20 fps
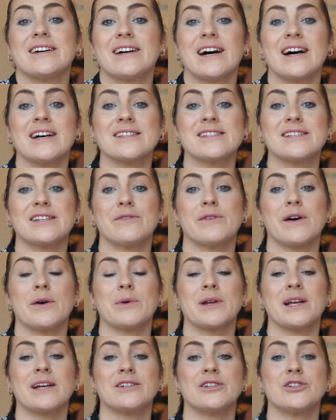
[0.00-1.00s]
asked if I
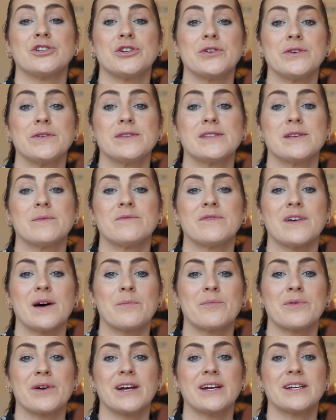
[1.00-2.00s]
would like to choose some
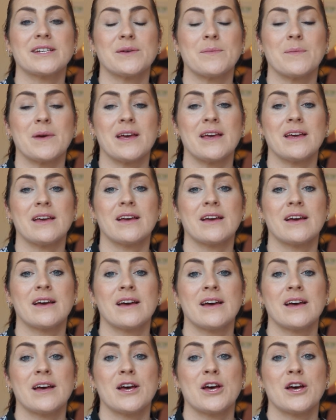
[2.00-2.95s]
fabric to make